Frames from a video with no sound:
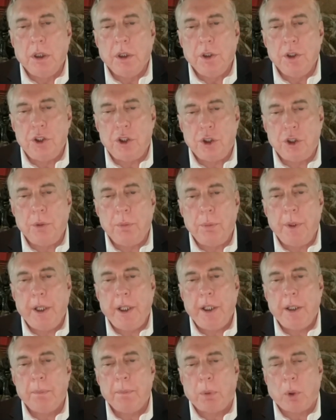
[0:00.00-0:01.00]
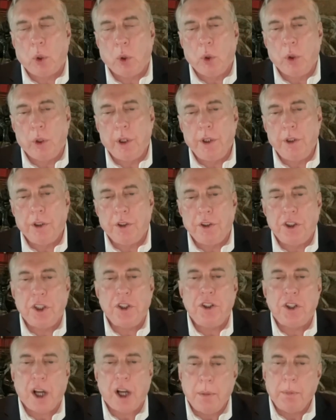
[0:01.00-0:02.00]
should be employed to
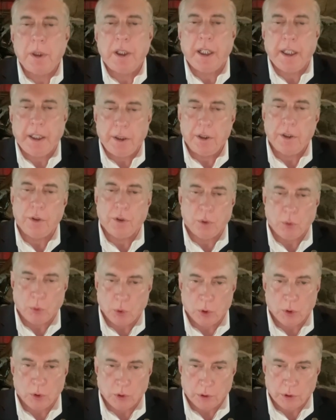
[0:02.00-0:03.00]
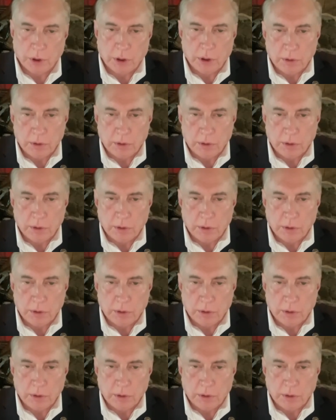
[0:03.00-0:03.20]
dominate the world.